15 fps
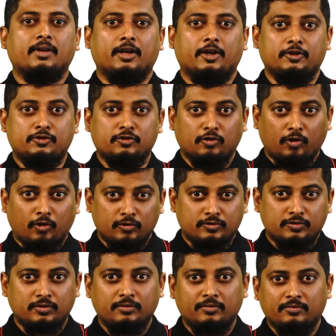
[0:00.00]
It's
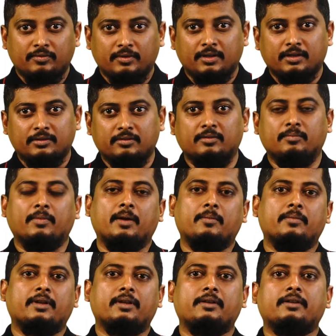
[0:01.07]
also worth
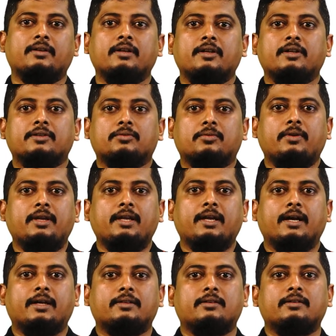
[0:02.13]
remembering 3
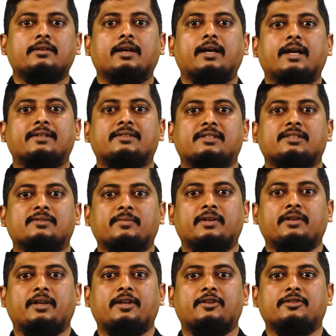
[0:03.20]
other
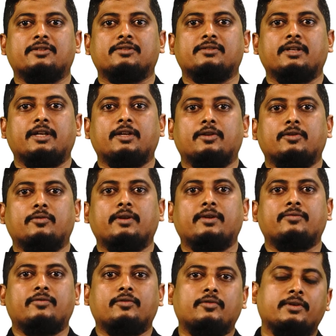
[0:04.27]
assessment areas, including
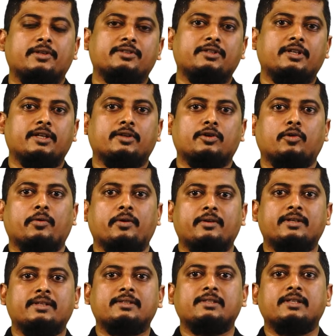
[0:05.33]
fluency and
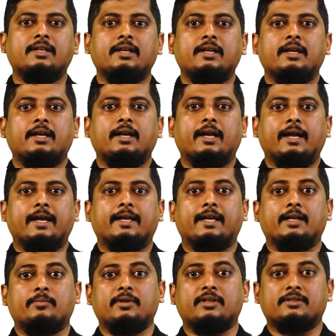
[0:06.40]
coherence. It
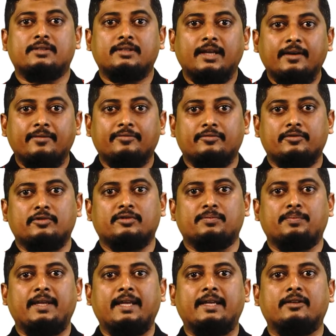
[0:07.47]
can be tough to
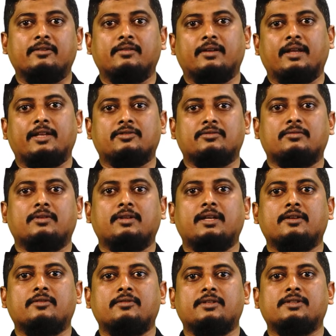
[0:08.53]
speak naturally
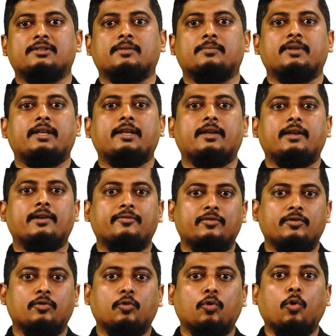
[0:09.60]
and reasonably if
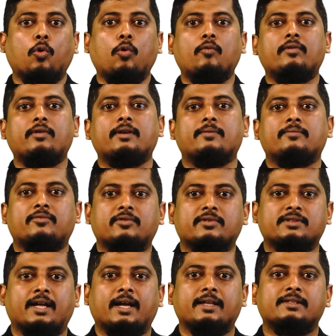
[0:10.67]
you
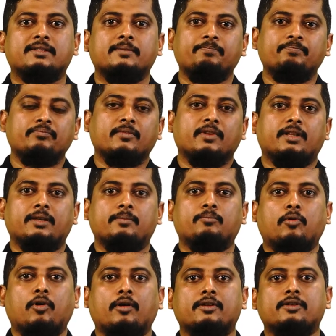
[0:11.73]
overemphasize the
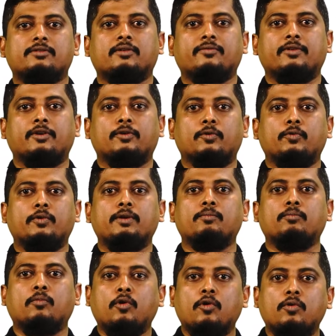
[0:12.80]
importance of
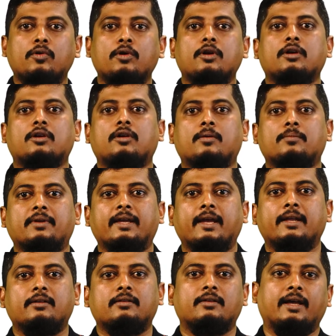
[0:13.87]
including more
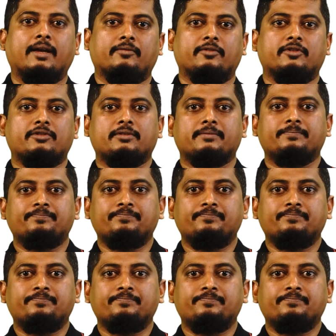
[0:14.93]
complicated language.